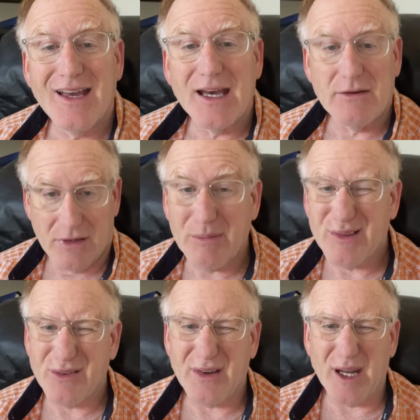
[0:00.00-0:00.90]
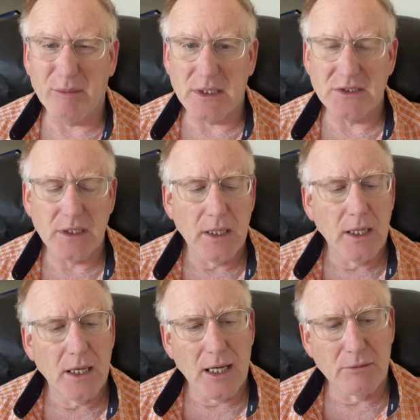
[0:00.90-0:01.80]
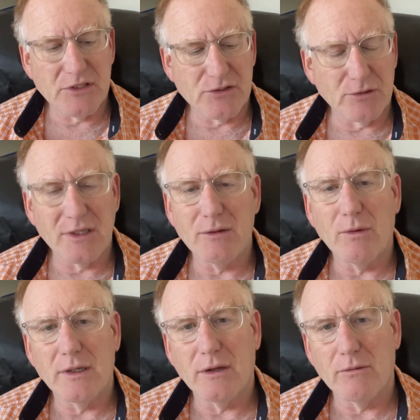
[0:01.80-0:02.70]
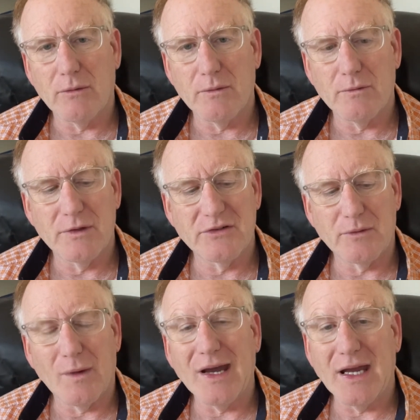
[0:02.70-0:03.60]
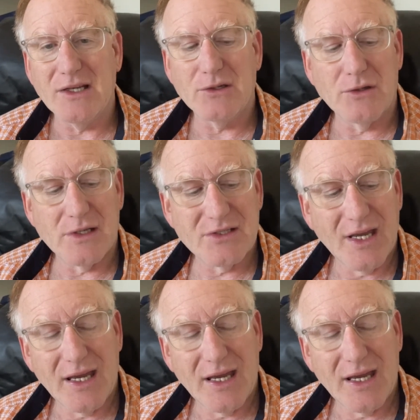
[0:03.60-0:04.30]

I've helped their families uh, which is really you know reason why I do this.